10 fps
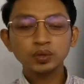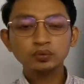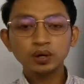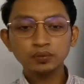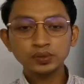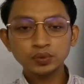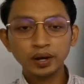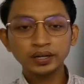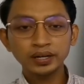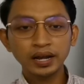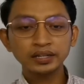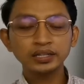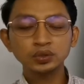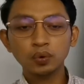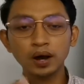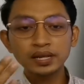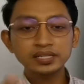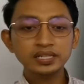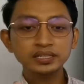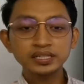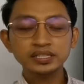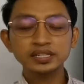we work with one another to answer these